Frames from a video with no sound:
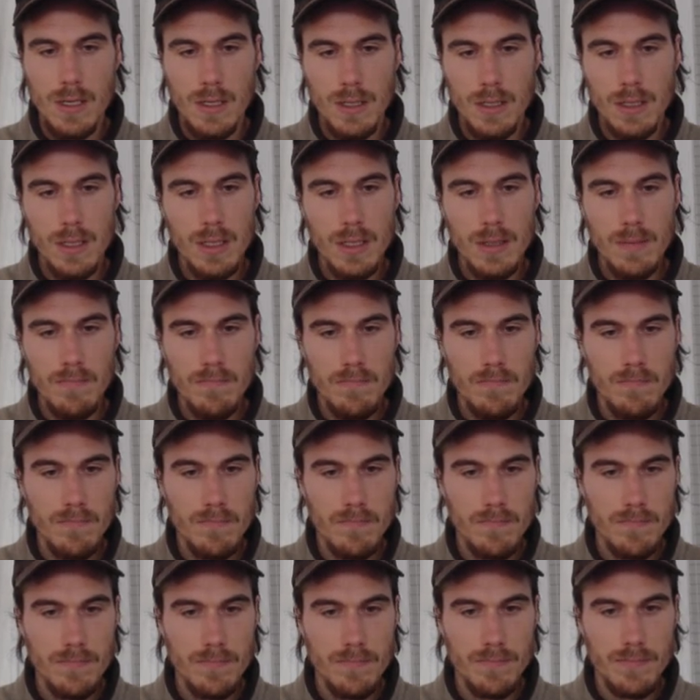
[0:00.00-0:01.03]
I
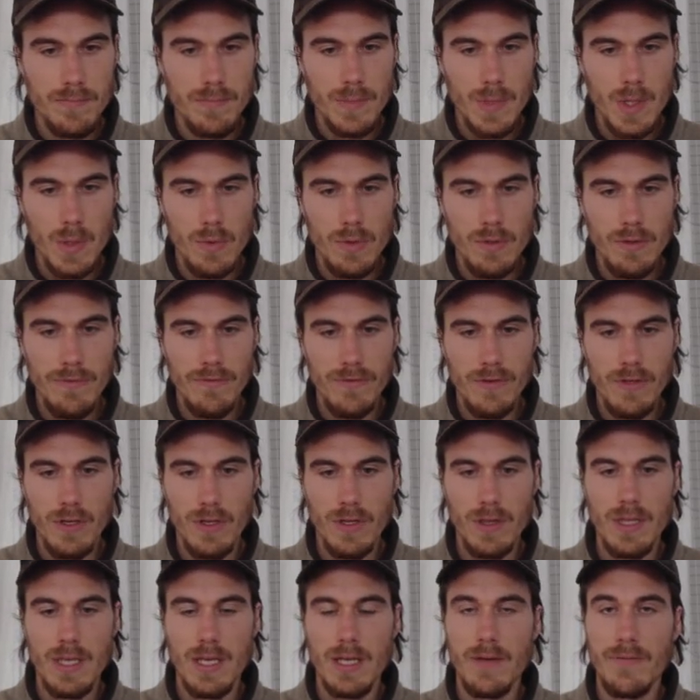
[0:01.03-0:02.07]
wonder if you
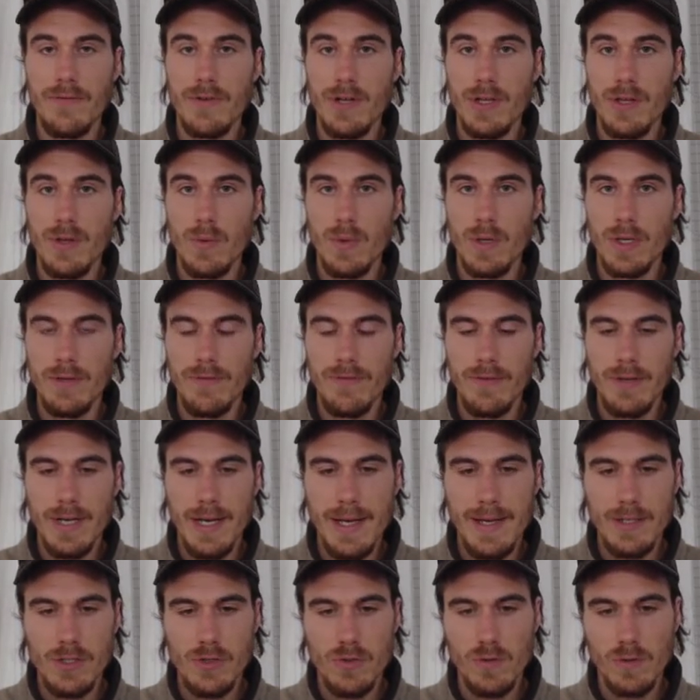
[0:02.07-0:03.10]
could think of another word for
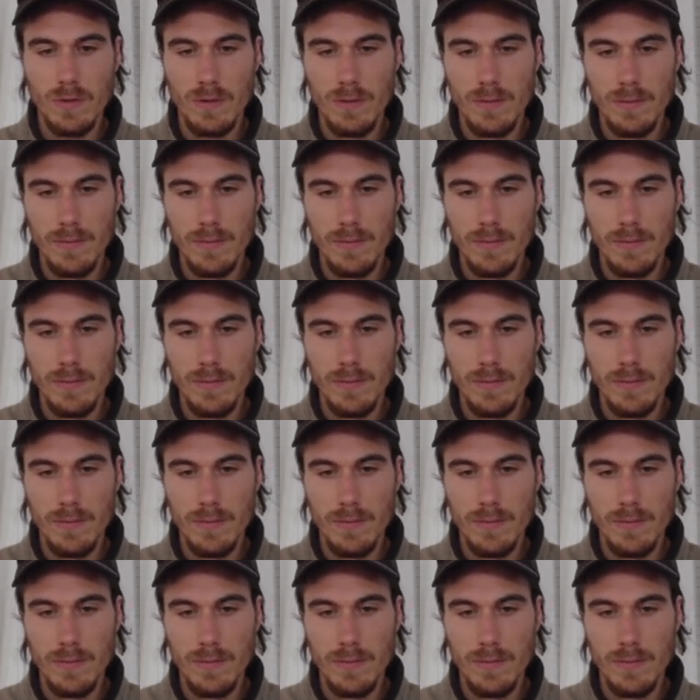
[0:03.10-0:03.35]
natural.